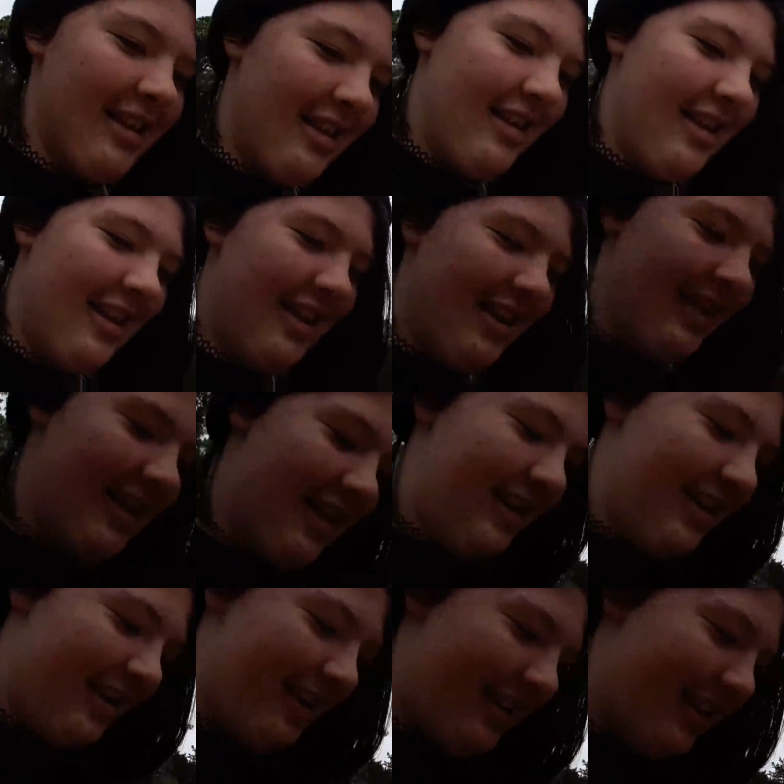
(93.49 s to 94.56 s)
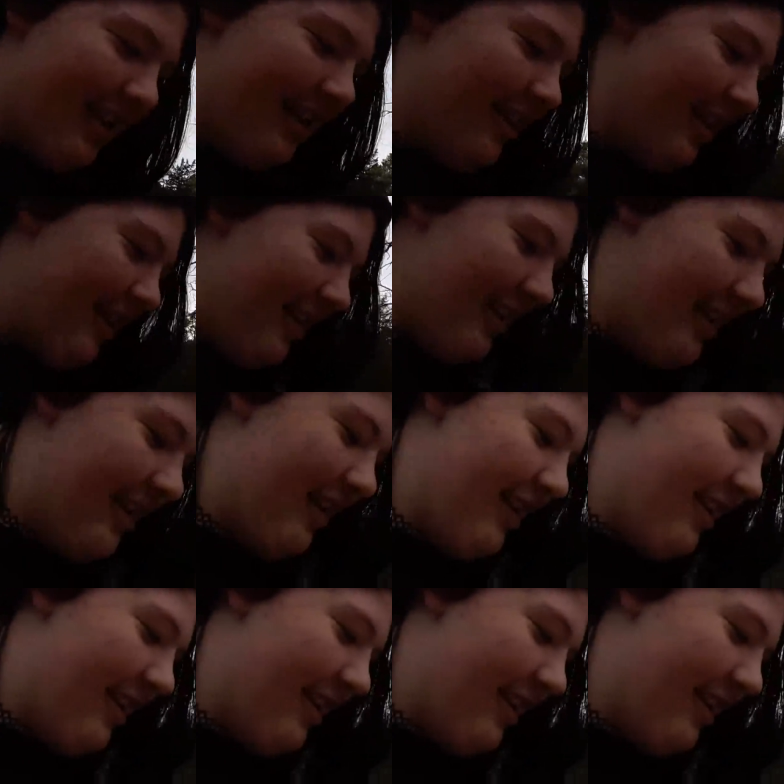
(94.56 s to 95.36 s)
yet I wore black pants and my